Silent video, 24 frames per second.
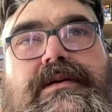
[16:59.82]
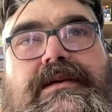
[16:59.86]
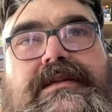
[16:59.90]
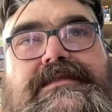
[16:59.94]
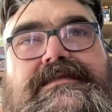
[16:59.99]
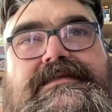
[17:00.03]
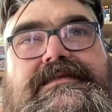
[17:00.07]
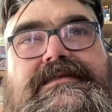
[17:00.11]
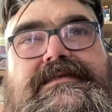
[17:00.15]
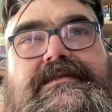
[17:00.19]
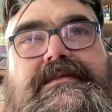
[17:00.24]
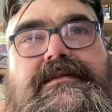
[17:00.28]

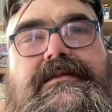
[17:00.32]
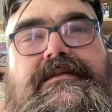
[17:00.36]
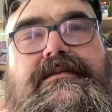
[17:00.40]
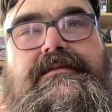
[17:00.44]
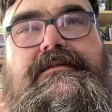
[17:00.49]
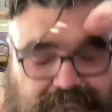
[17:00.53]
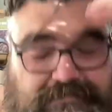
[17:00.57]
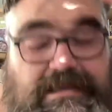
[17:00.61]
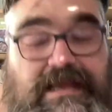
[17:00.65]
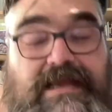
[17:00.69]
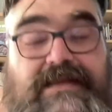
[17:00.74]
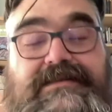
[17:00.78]
it's
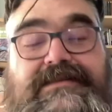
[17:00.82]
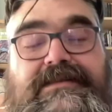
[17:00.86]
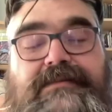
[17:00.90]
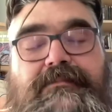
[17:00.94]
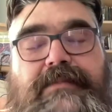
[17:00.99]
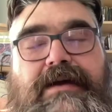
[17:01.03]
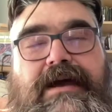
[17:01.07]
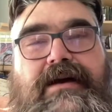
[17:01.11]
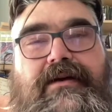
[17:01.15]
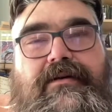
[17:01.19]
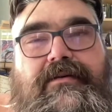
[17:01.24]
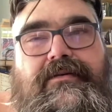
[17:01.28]

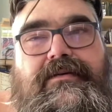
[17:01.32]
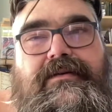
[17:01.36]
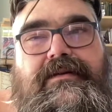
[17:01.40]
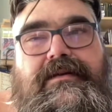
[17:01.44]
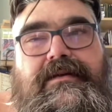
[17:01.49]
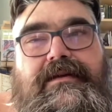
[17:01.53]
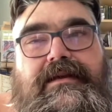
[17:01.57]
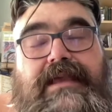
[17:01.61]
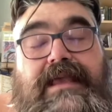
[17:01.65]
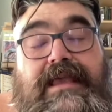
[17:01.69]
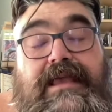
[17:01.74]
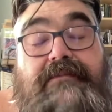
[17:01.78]
about
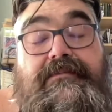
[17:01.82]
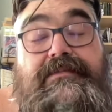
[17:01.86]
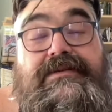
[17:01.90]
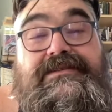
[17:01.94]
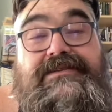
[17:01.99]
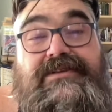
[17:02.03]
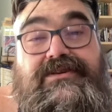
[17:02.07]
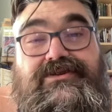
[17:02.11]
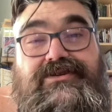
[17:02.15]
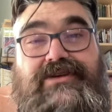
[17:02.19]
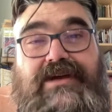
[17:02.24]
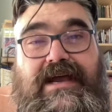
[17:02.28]
him
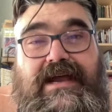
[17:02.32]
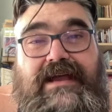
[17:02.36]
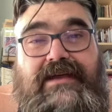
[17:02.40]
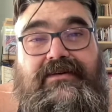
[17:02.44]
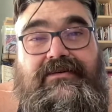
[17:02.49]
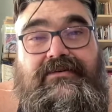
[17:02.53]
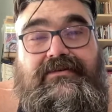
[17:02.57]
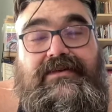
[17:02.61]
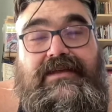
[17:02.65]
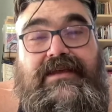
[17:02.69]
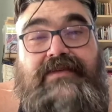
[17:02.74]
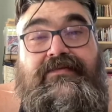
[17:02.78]
as a
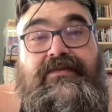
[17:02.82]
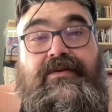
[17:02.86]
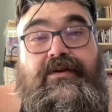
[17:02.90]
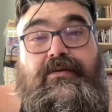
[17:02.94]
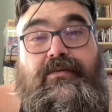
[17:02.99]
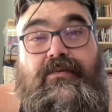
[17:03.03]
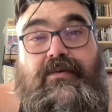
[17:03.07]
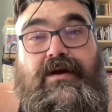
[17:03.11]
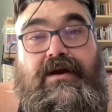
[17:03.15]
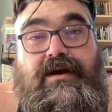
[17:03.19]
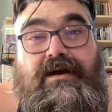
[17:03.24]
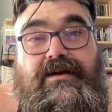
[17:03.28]
child in the
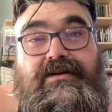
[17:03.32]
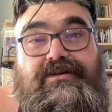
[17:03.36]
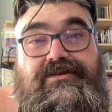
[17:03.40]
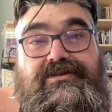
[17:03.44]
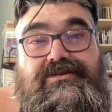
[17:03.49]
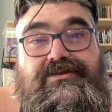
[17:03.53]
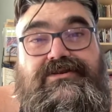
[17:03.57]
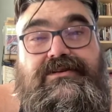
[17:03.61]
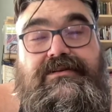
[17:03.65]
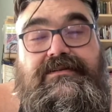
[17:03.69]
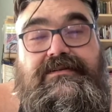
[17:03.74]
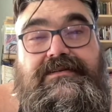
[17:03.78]

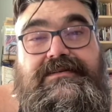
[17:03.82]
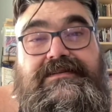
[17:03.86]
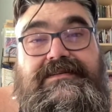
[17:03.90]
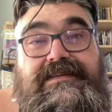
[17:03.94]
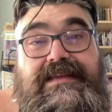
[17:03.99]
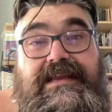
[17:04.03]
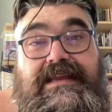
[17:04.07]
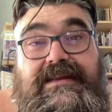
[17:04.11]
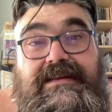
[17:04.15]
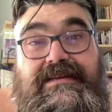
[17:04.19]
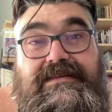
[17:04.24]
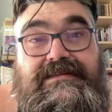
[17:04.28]
garage seeing a